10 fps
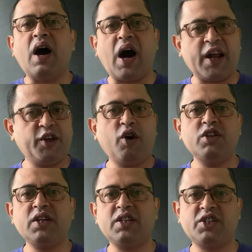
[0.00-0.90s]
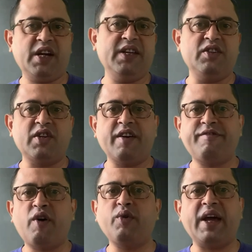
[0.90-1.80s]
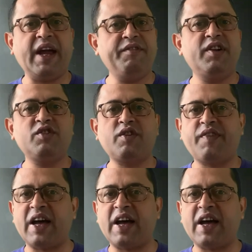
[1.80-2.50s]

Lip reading: Archaeological studies have found evidence of